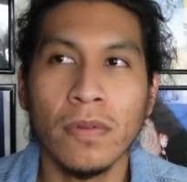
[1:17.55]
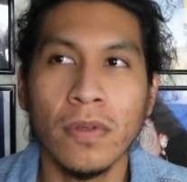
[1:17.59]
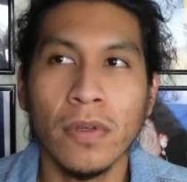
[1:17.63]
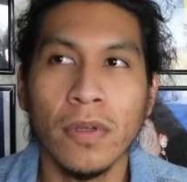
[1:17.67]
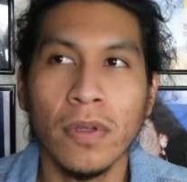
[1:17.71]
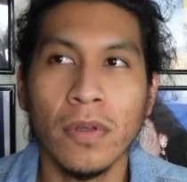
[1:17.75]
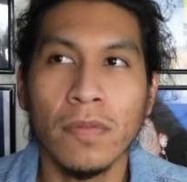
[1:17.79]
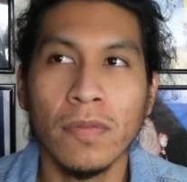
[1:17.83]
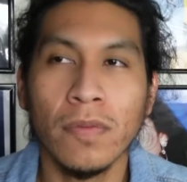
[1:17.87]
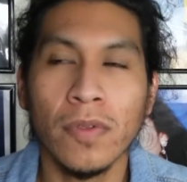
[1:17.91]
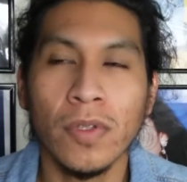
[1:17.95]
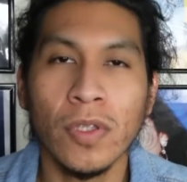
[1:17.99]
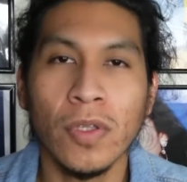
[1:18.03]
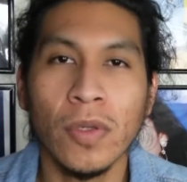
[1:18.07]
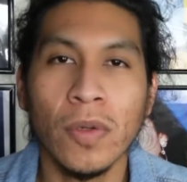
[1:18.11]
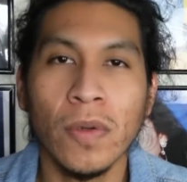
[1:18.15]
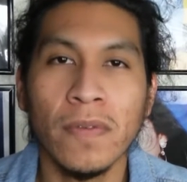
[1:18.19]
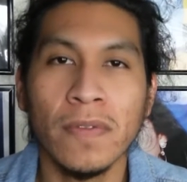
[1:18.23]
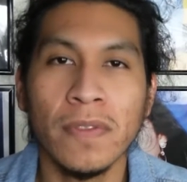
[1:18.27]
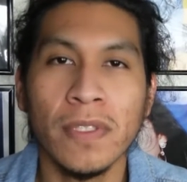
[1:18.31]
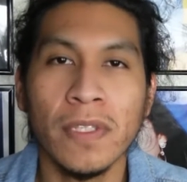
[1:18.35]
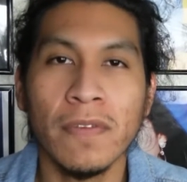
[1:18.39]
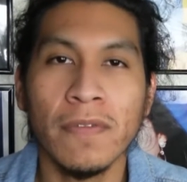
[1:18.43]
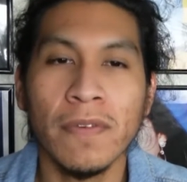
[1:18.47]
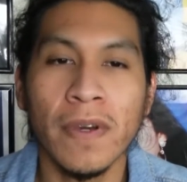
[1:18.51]
of the
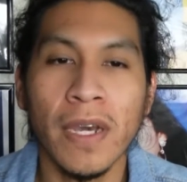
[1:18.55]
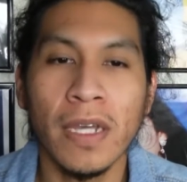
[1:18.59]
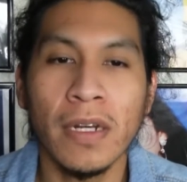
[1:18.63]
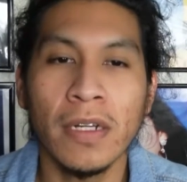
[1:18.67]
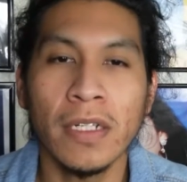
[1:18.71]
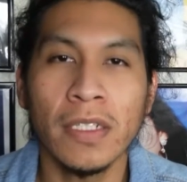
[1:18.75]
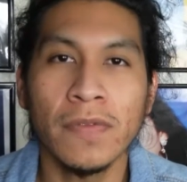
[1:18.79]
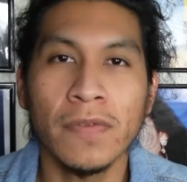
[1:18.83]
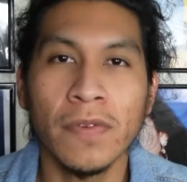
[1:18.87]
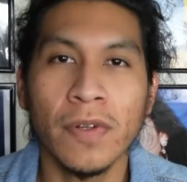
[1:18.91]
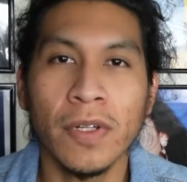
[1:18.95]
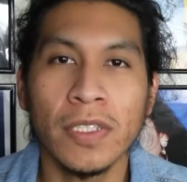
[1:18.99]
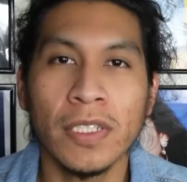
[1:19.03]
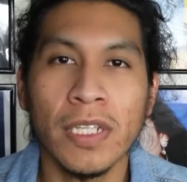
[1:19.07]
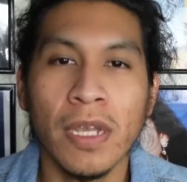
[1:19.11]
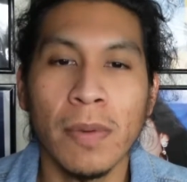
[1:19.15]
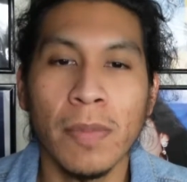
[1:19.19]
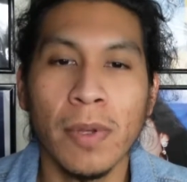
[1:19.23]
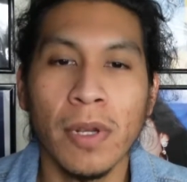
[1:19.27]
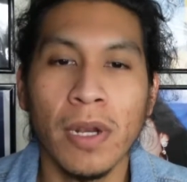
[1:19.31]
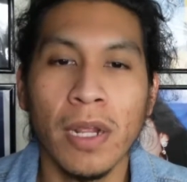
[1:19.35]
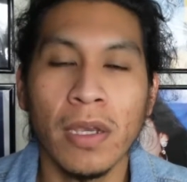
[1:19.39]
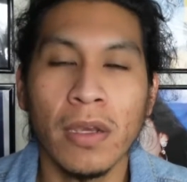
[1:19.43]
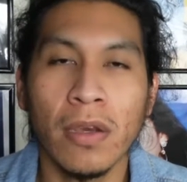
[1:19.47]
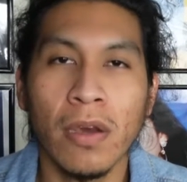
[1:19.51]
UFC fighters, for
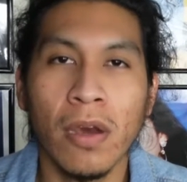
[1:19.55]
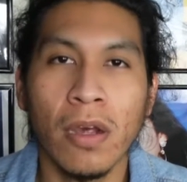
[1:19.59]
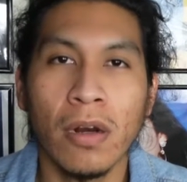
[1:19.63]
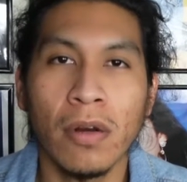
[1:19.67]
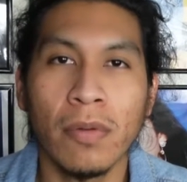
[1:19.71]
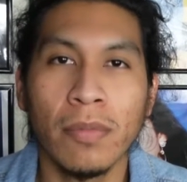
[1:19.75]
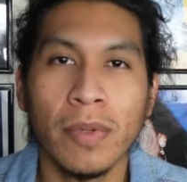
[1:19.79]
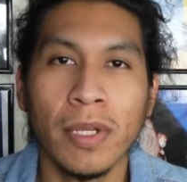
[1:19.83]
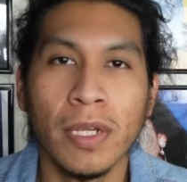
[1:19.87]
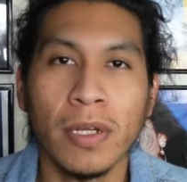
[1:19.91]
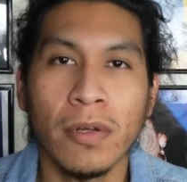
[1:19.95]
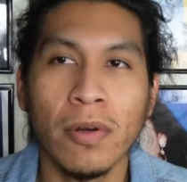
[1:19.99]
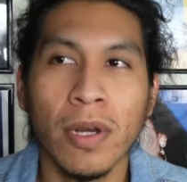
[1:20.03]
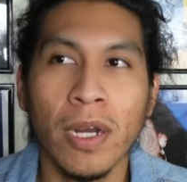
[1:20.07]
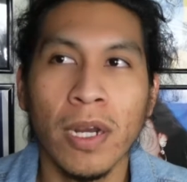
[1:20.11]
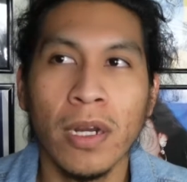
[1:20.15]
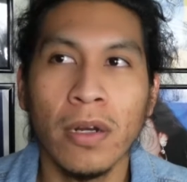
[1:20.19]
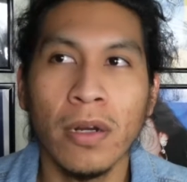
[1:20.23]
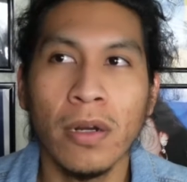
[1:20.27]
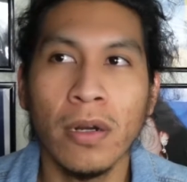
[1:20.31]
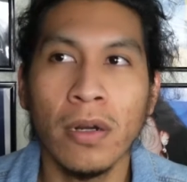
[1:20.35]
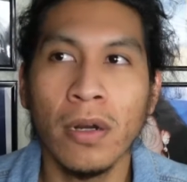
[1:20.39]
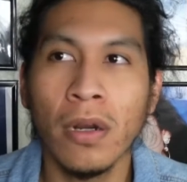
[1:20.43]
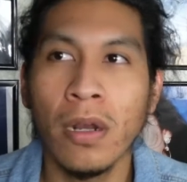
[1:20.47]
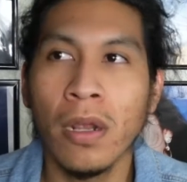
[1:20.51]
example, like Conor
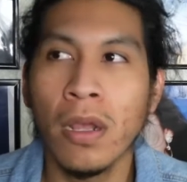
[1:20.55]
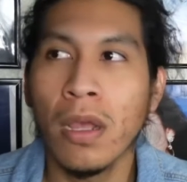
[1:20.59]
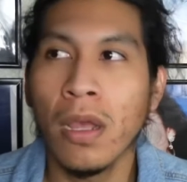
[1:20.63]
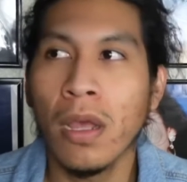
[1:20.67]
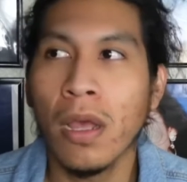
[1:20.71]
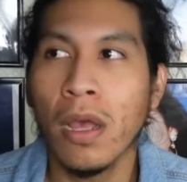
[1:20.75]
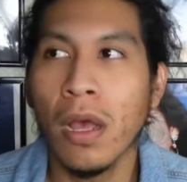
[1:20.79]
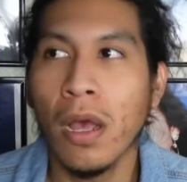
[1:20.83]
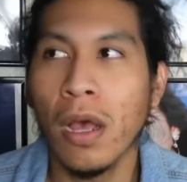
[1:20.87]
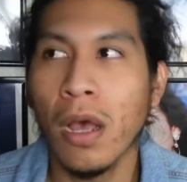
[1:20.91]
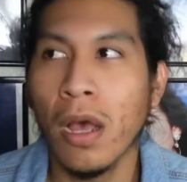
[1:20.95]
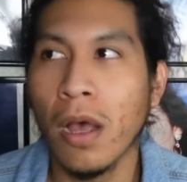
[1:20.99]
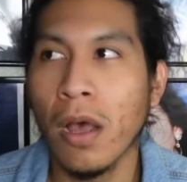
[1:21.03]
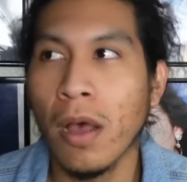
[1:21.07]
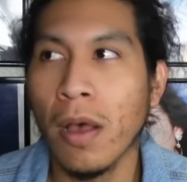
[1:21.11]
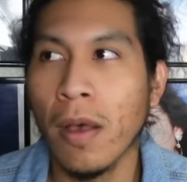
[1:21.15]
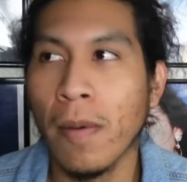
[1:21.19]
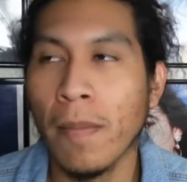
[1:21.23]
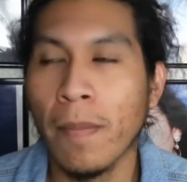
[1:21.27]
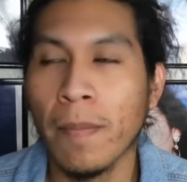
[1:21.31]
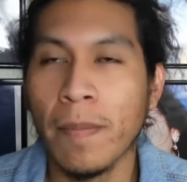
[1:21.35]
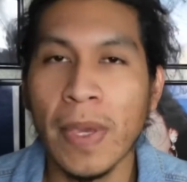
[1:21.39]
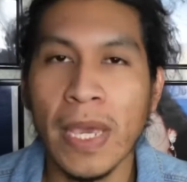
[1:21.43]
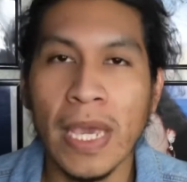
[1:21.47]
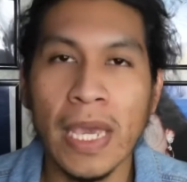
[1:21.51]
McGregor,
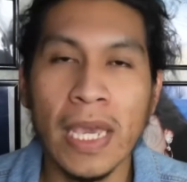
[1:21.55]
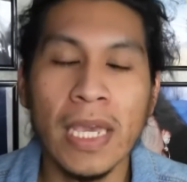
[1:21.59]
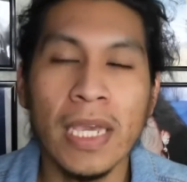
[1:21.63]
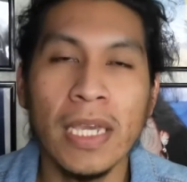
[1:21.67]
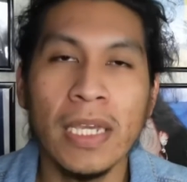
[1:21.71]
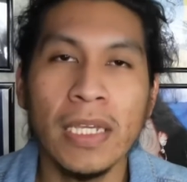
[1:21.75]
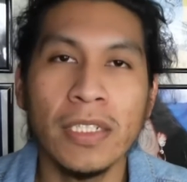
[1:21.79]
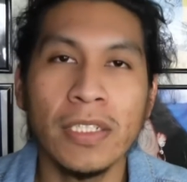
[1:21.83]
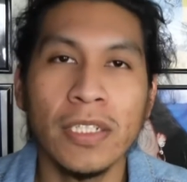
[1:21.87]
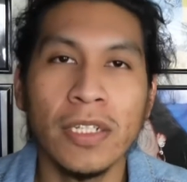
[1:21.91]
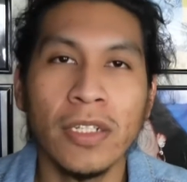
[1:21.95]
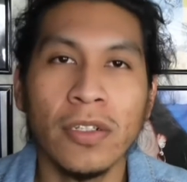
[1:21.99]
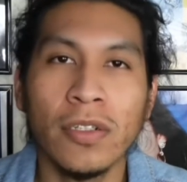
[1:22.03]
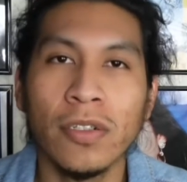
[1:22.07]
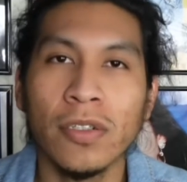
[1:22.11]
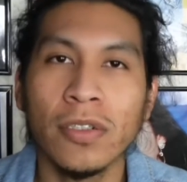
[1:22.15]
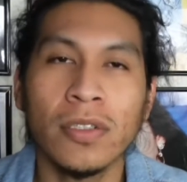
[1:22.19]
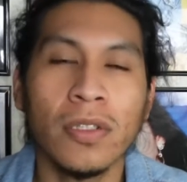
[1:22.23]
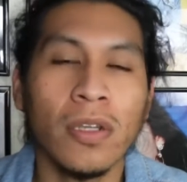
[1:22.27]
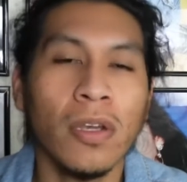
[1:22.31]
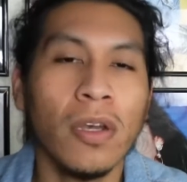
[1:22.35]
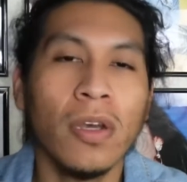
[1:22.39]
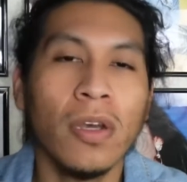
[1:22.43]
Paige, and there's